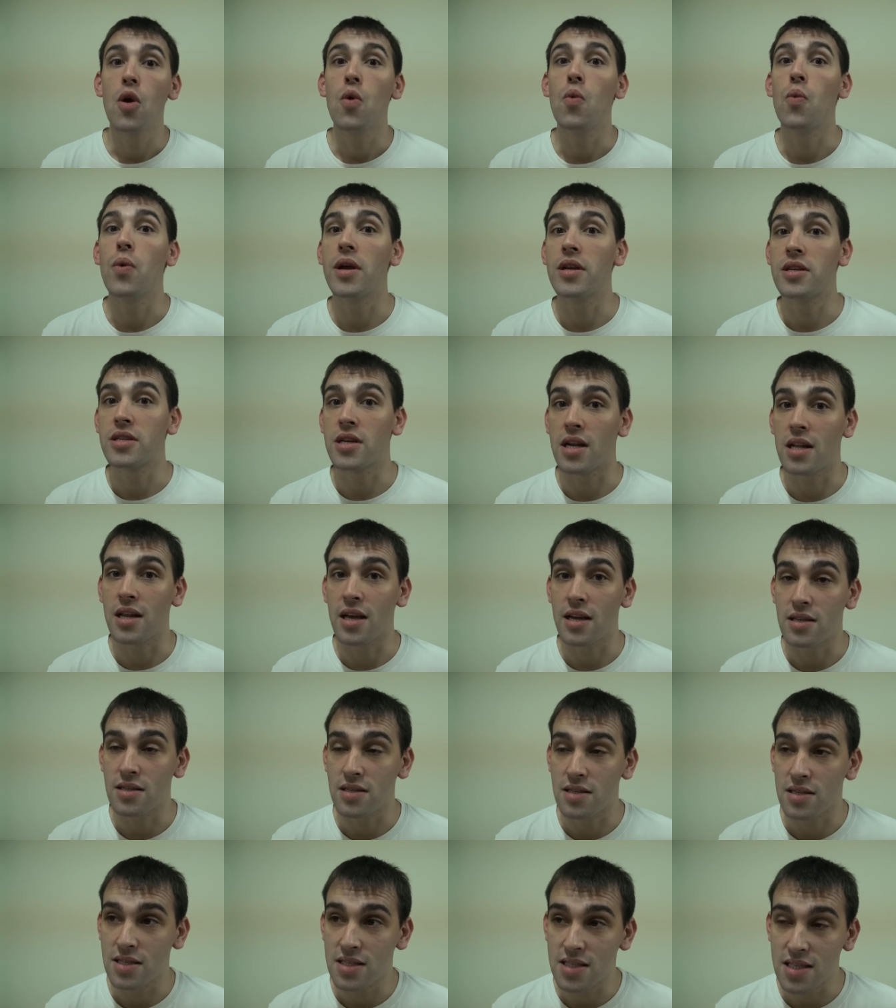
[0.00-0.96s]
which I'd like
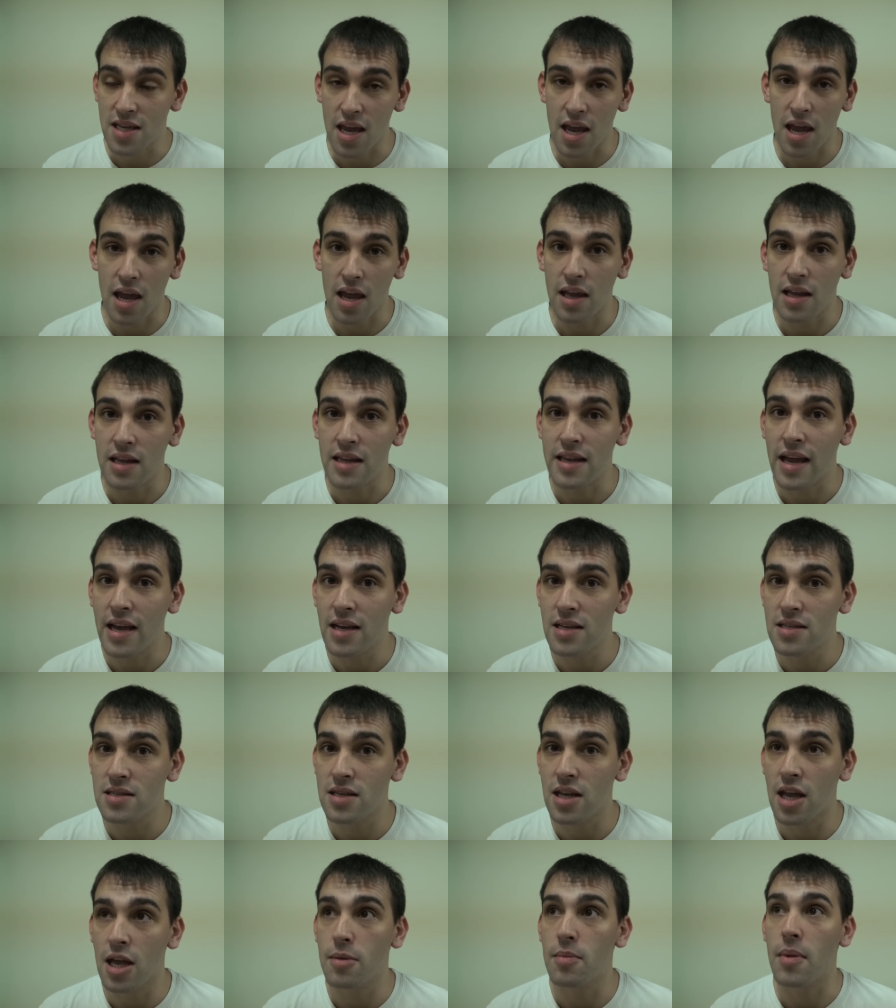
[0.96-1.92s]
to say
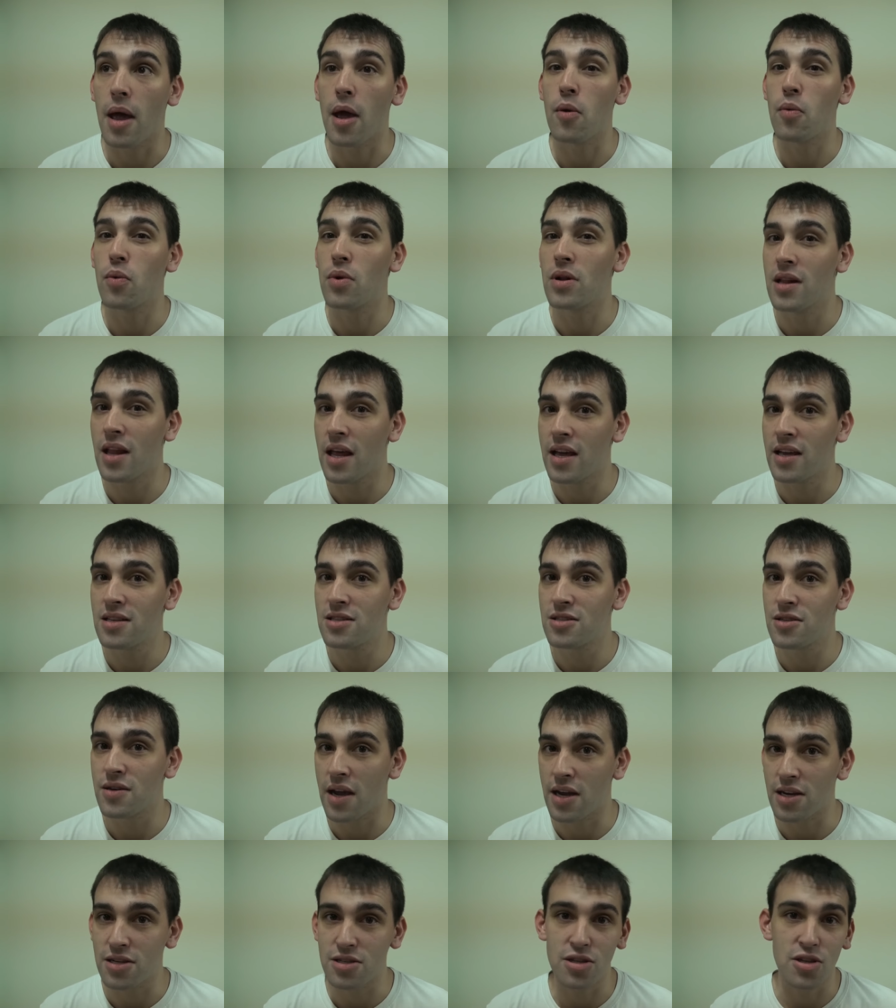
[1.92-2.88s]
next time I would like
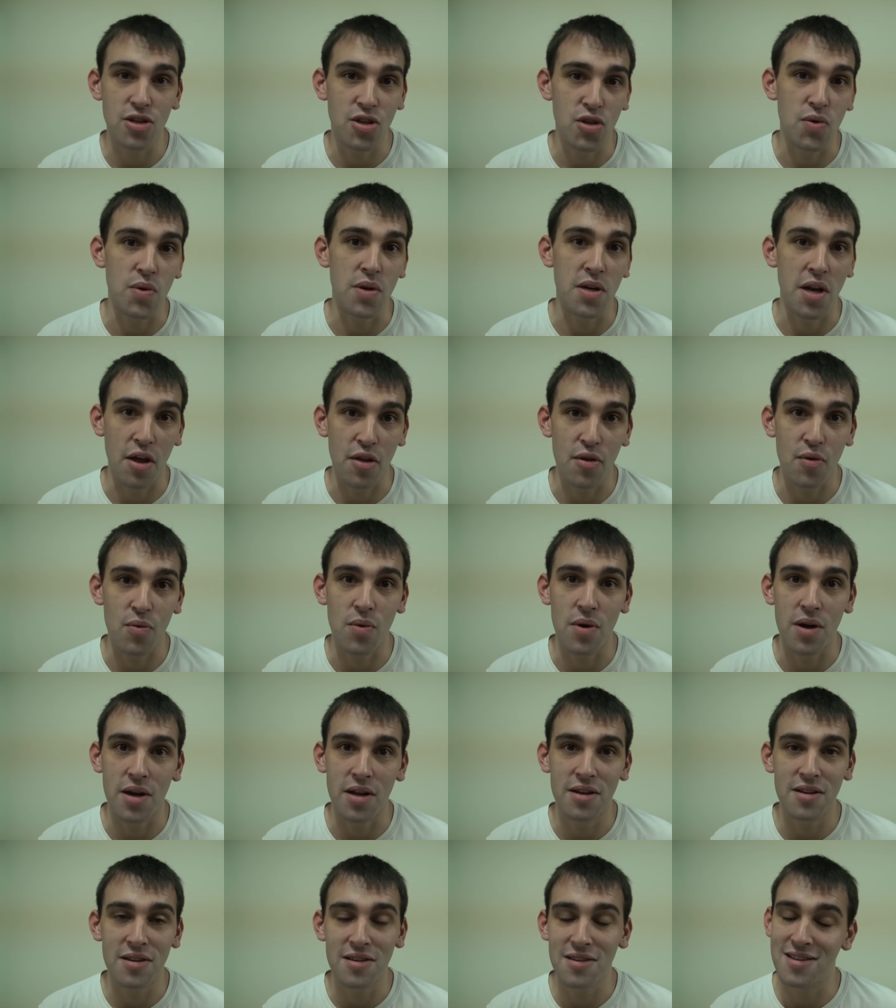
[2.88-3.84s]
to actually do another
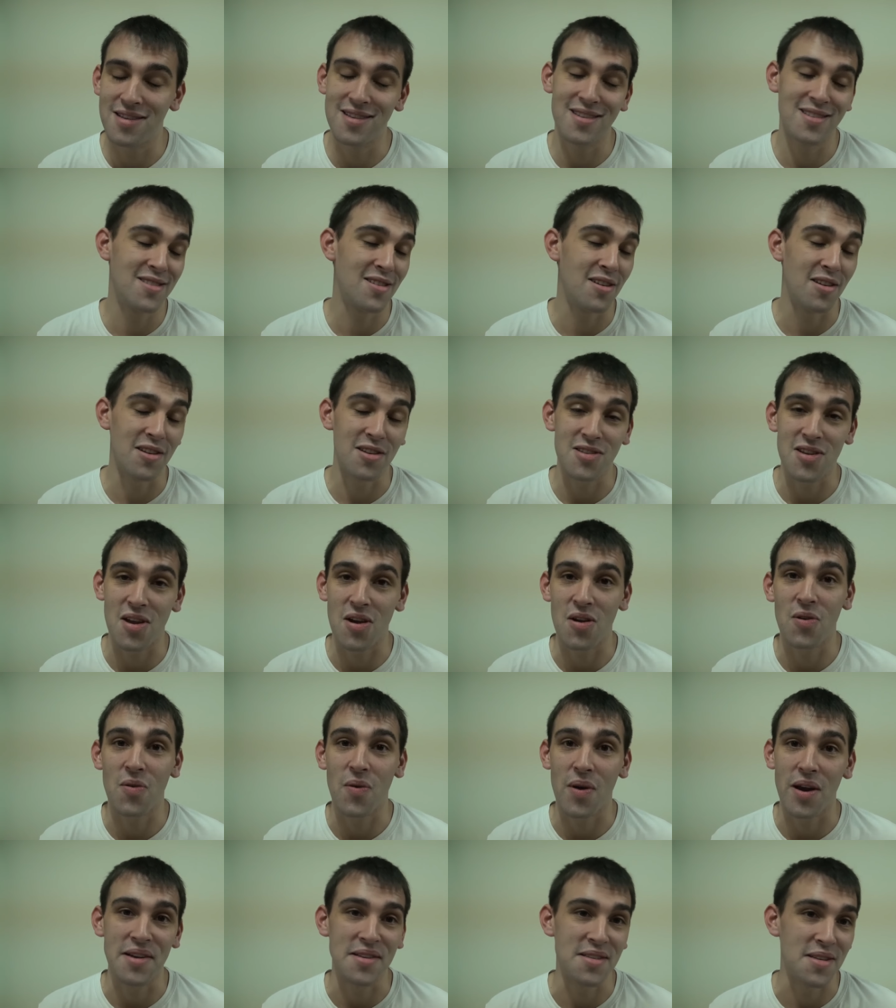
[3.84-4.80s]
one. it's going to sound
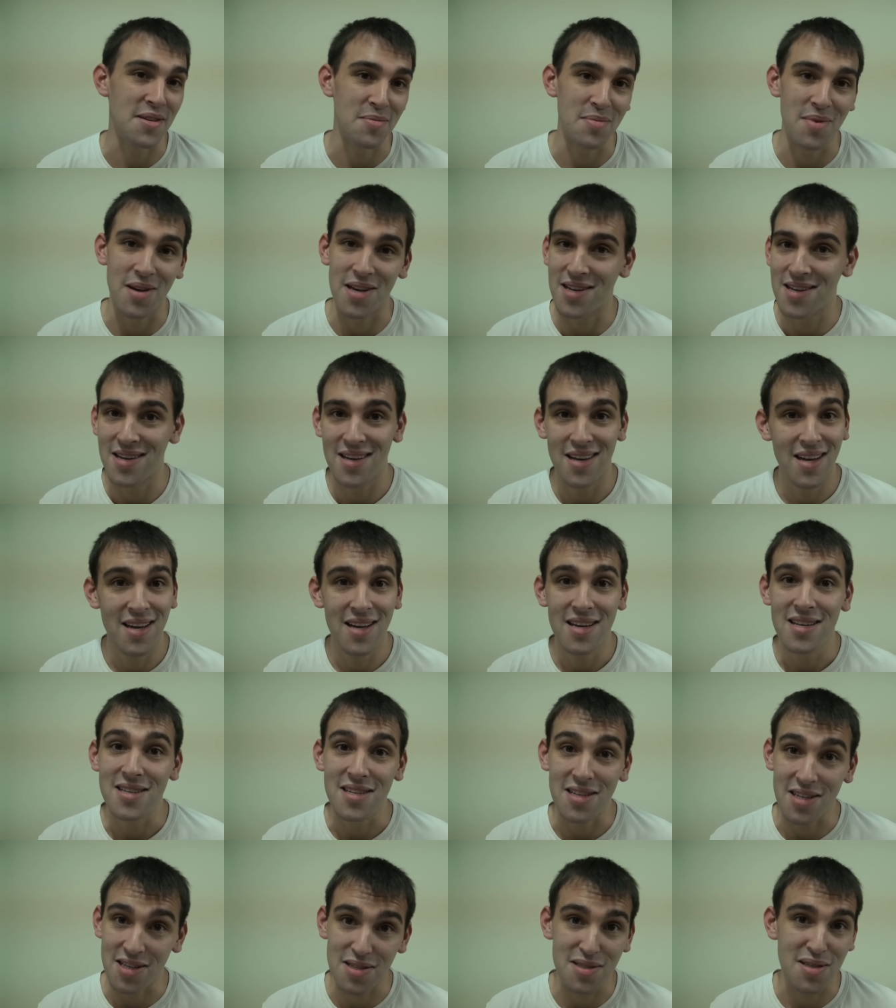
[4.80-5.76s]
crazy, but
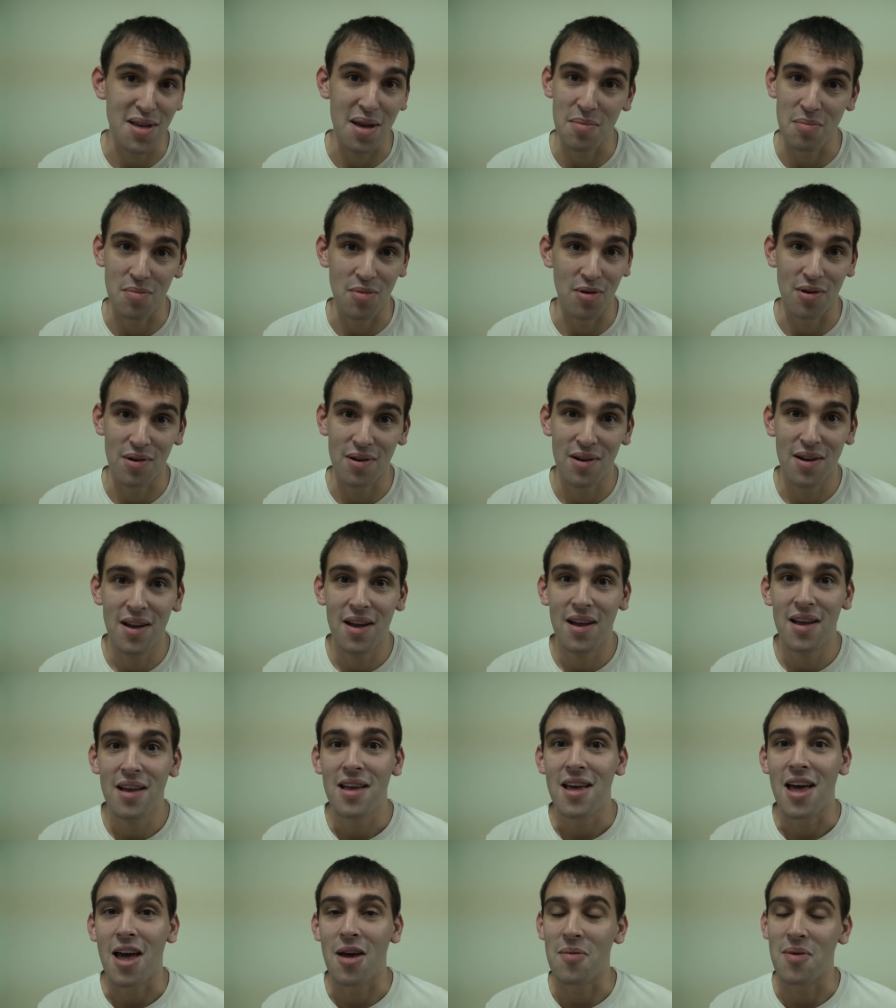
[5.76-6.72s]
December.
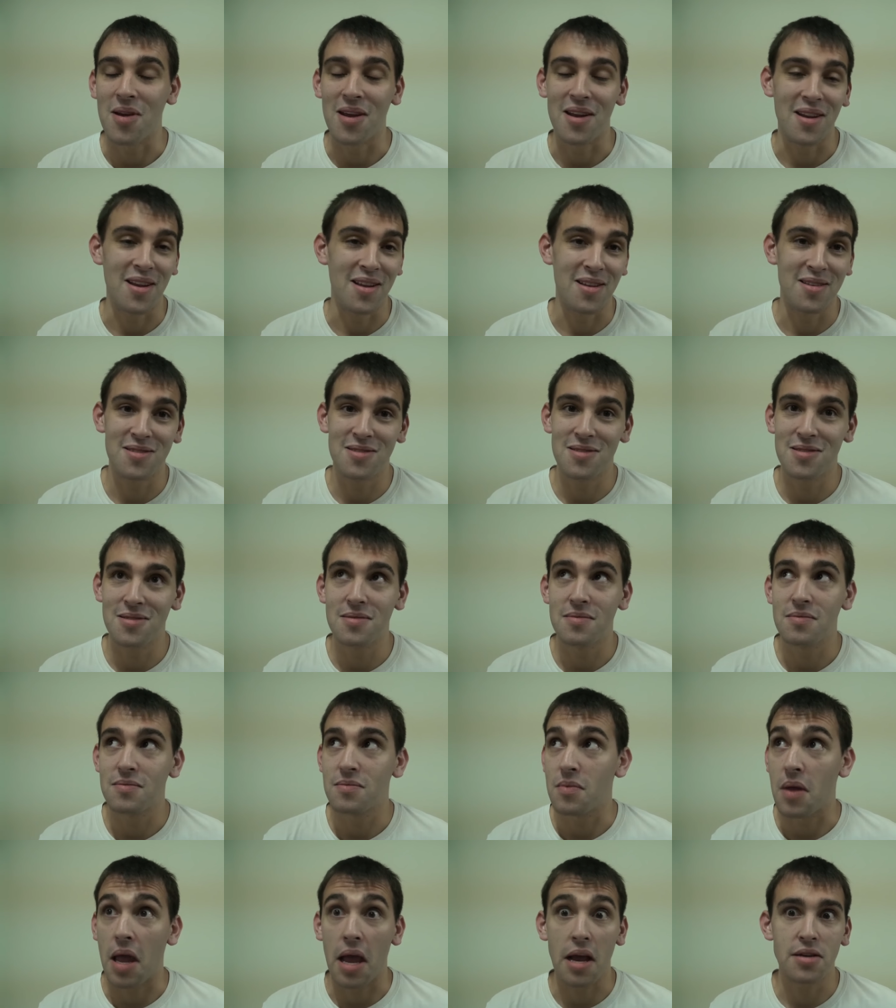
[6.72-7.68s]
I mean, it's
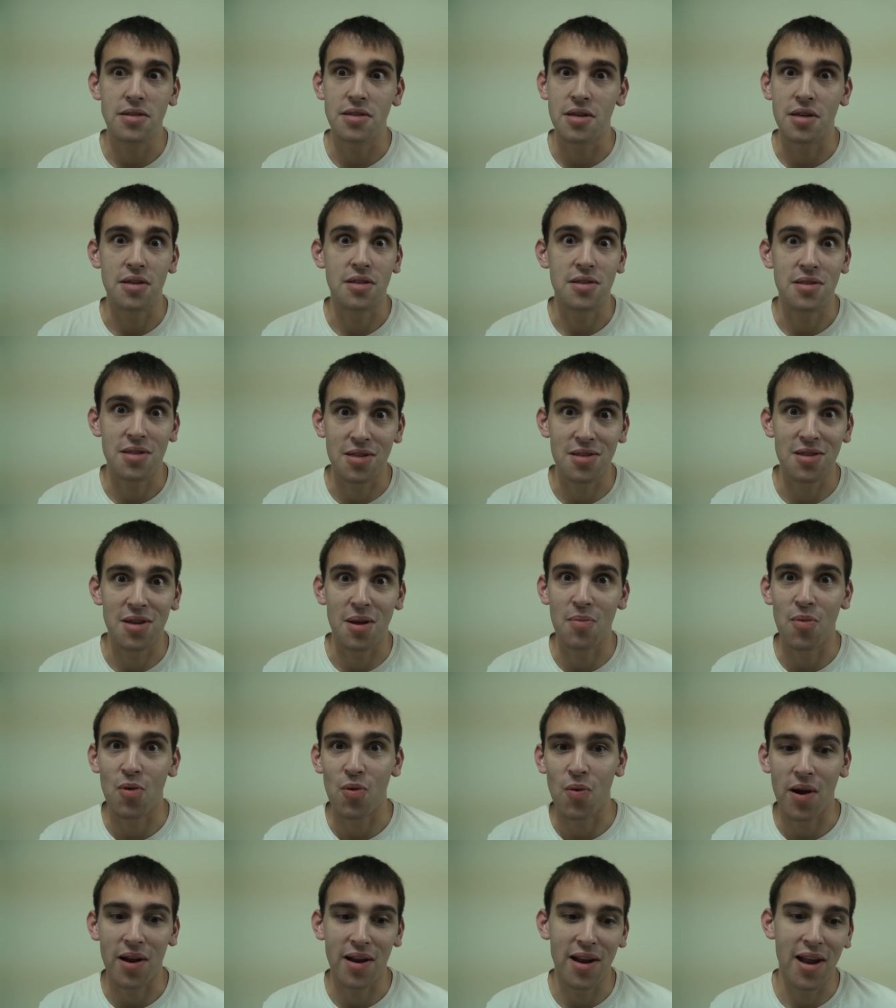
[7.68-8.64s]
actually it's
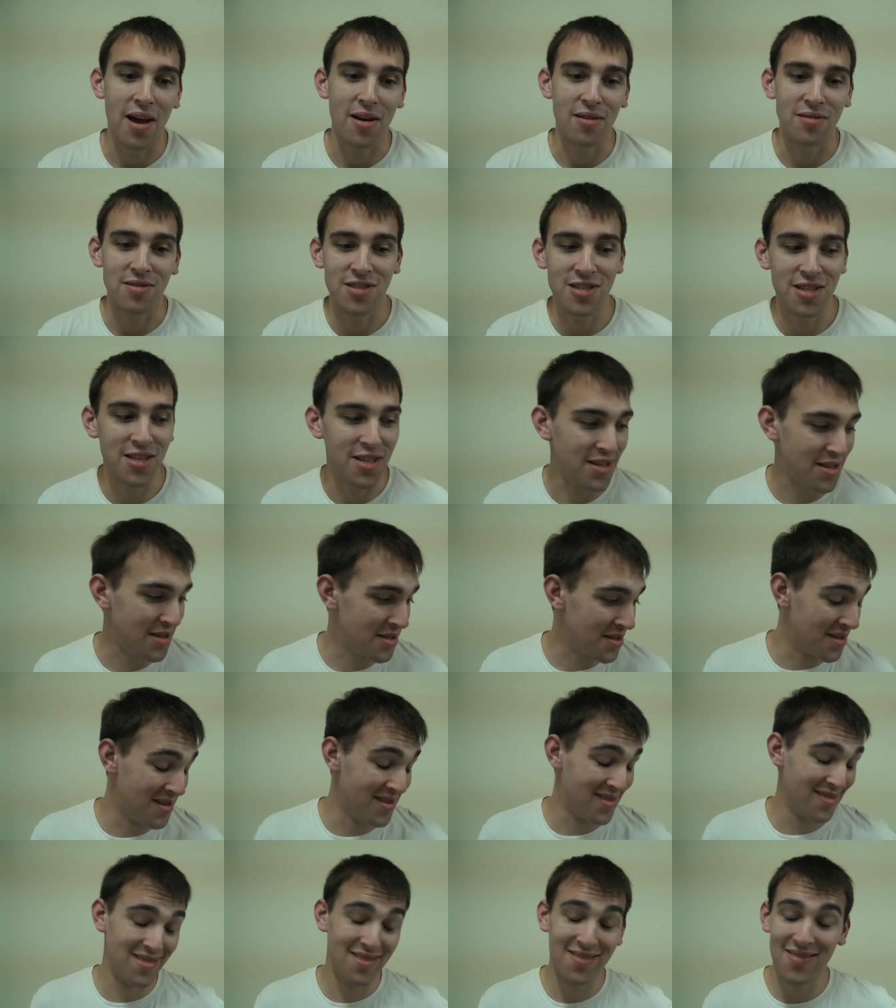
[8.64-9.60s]
December right now.
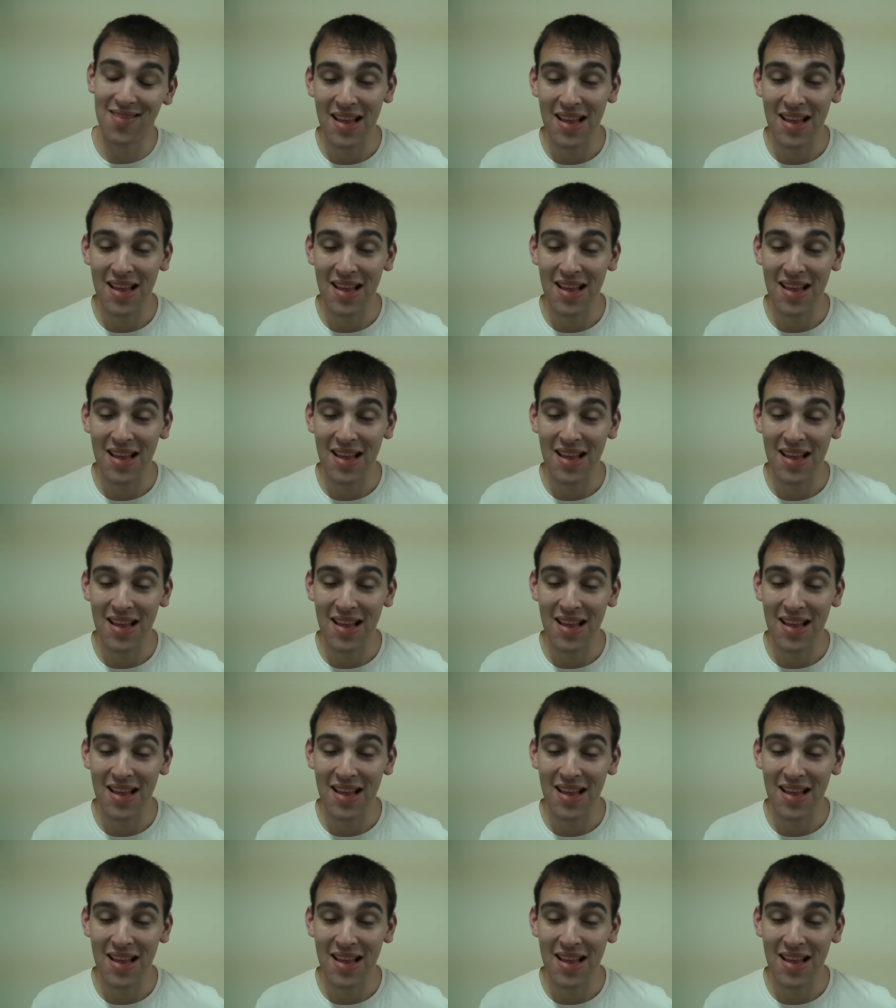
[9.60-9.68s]
Jeez.